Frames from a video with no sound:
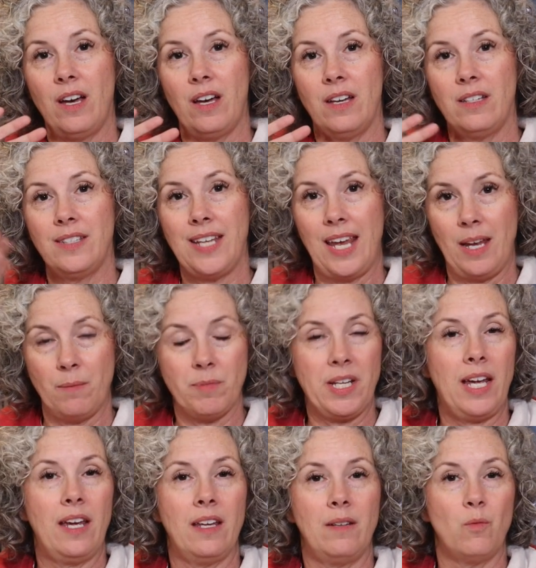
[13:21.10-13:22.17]
uh, taped
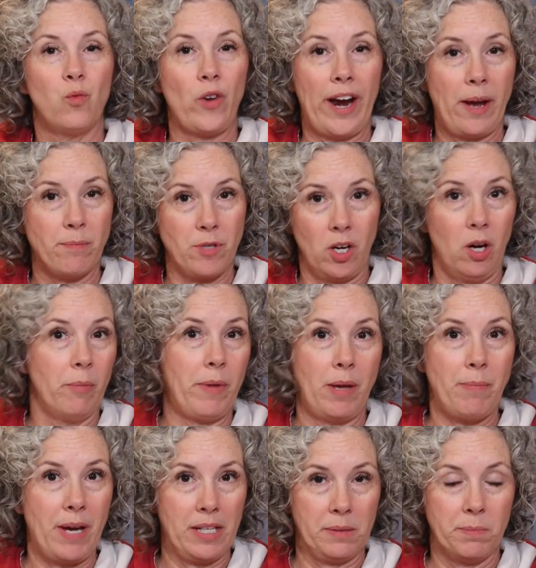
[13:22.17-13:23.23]
and wrapped all my
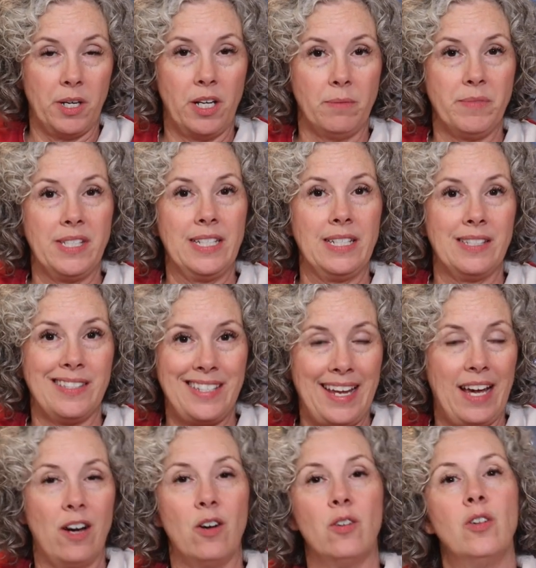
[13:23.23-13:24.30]
bath bombs. It is
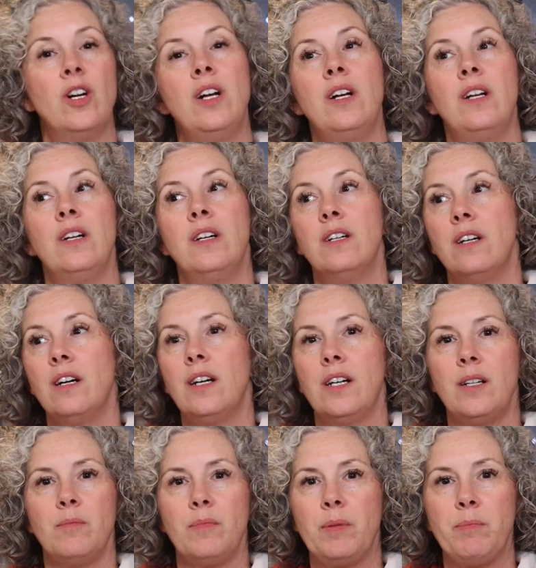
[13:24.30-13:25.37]
now
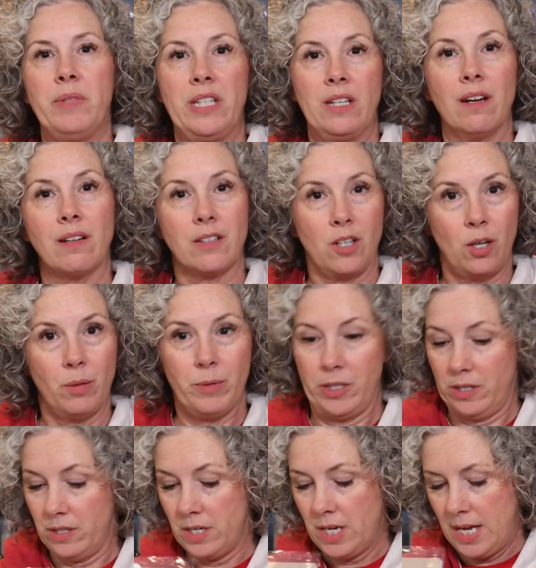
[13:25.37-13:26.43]
um,
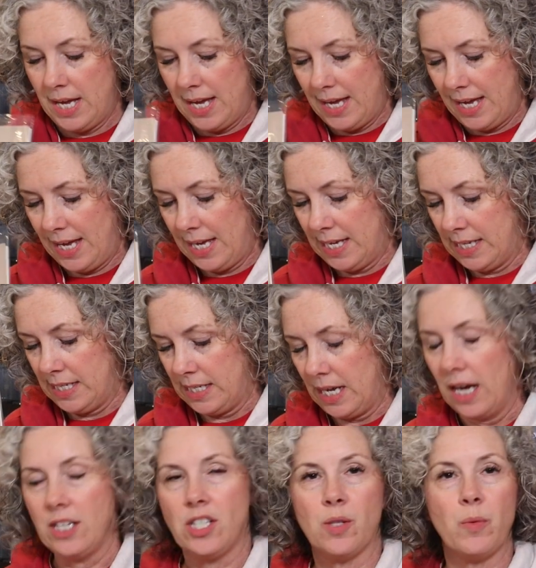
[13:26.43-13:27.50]
mid-October and
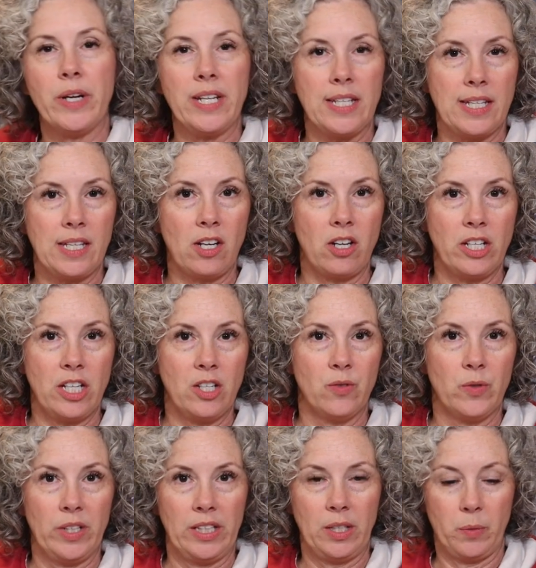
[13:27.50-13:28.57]
I just wanted to get on here
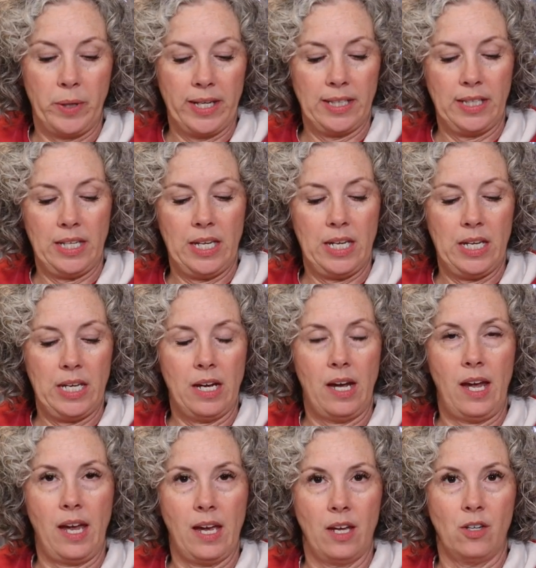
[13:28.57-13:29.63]
really quickly
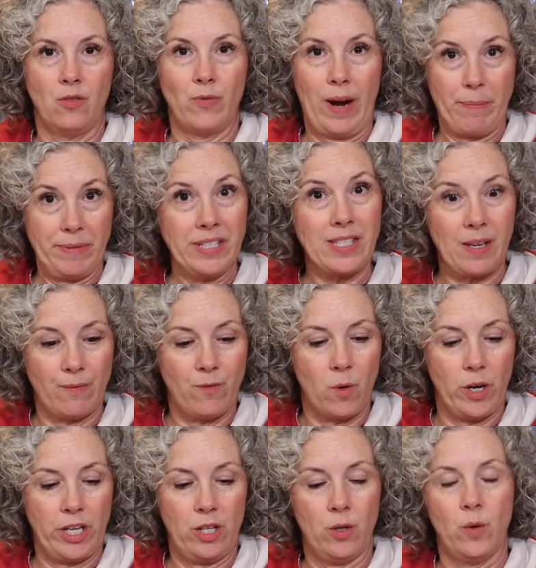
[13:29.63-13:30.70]
and wrap this up
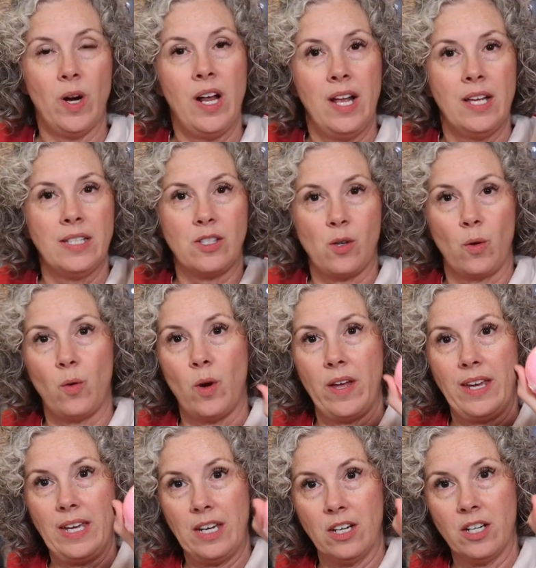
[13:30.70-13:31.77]
for you. So
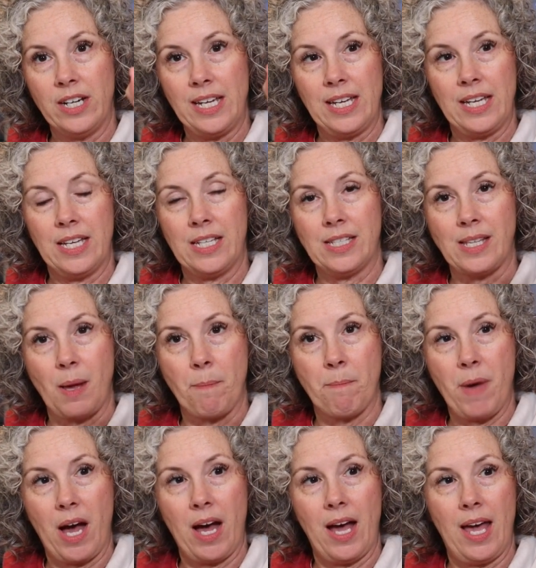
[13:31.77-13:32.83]
here is
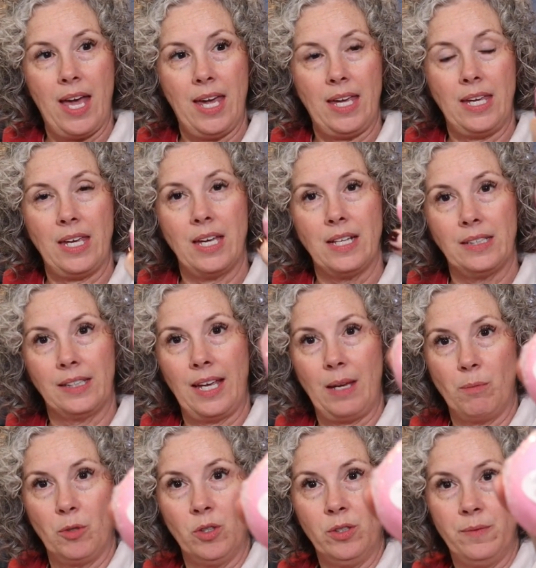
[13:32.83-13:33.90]
my
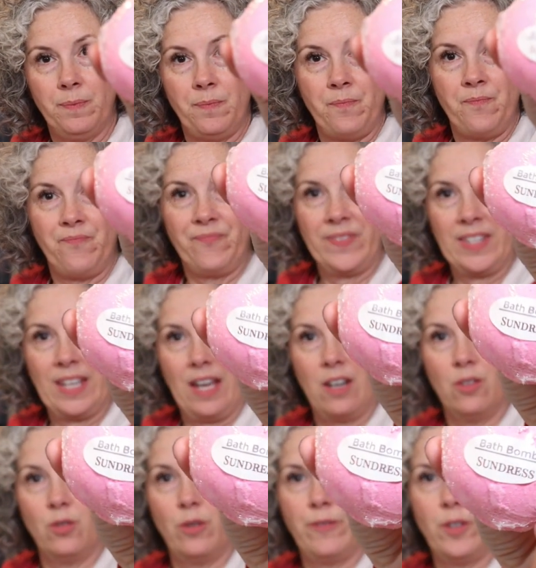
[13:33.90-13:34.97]
label. I don't know